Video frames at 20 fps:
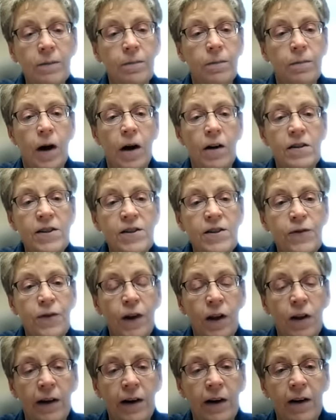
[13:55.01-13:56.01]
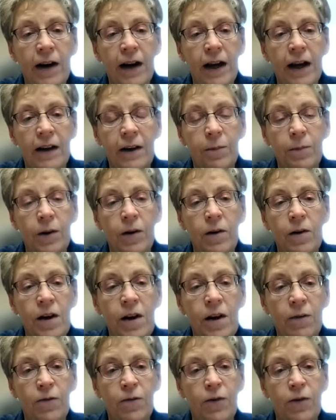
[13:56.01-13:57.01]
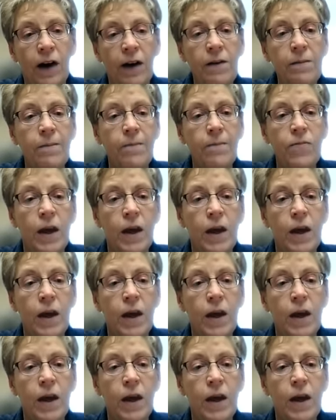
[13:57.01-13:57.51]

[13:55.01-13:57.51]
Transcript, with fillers: Barnesville Area Community Fund.